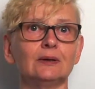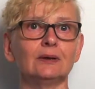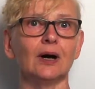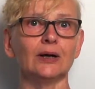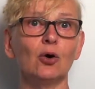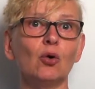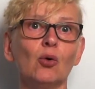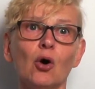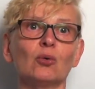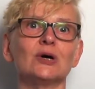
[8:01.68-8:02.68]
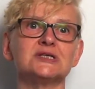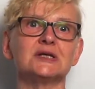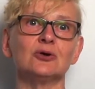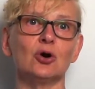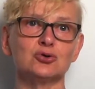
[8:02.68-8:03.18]
I know always
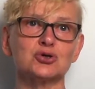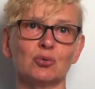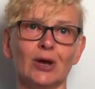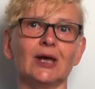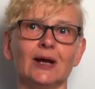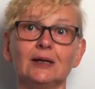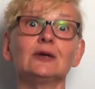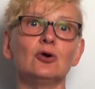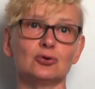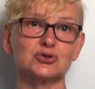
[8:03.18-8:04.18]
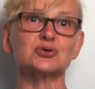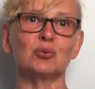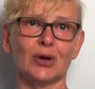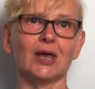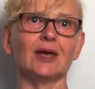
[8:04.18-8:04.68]
it goes away, and it goes
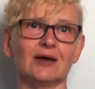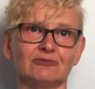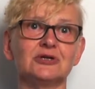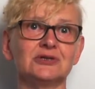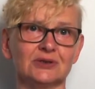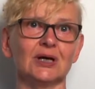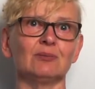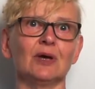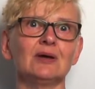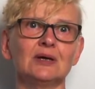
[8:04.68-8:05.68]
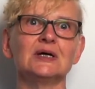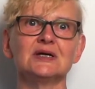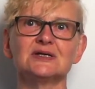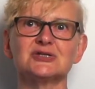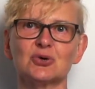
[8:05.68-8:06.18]
away every time,
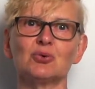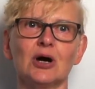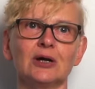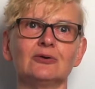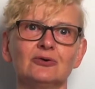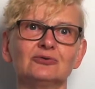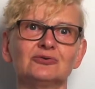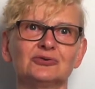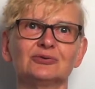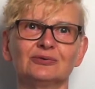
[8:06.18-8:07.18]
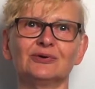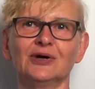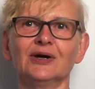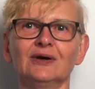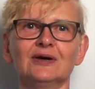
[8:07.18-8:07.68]
so I don't
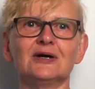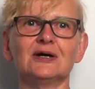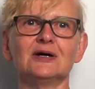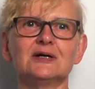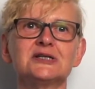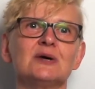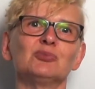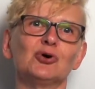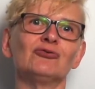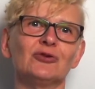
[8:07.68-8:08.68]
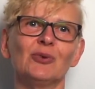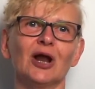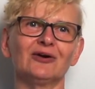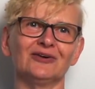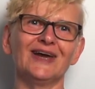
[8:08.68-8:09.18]
jump off the
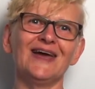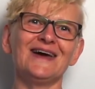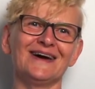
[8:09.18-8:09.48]
balcony.